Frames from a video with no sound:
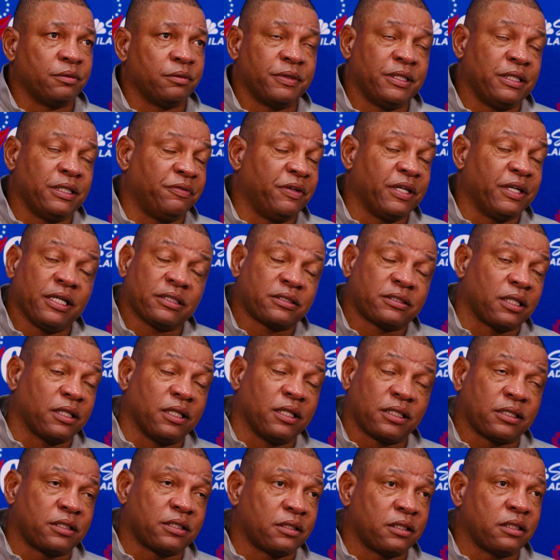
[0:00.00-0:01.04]
I mean, if he gets a
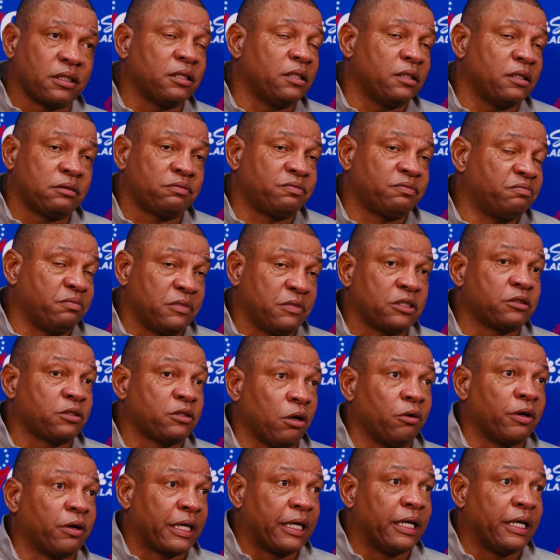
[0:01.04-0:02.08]
look, it's
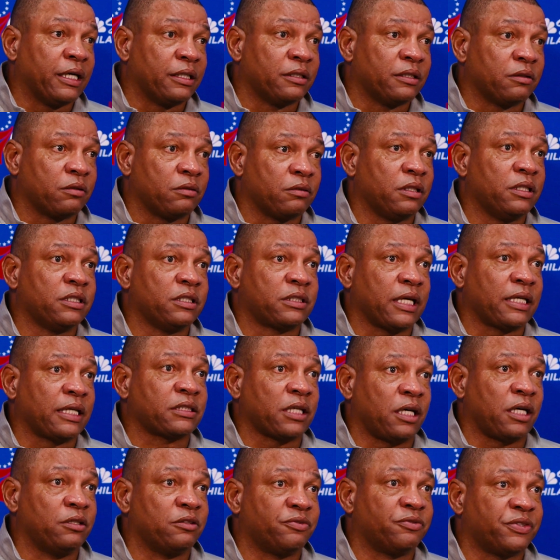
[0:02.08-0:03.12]
going in. Or at least that's
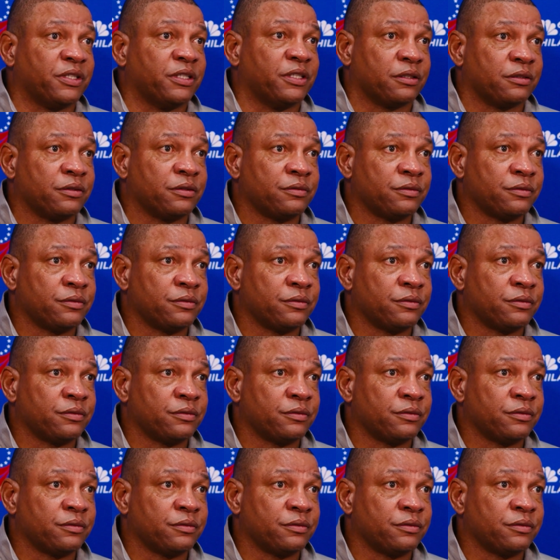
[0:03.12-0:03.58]
how you feel.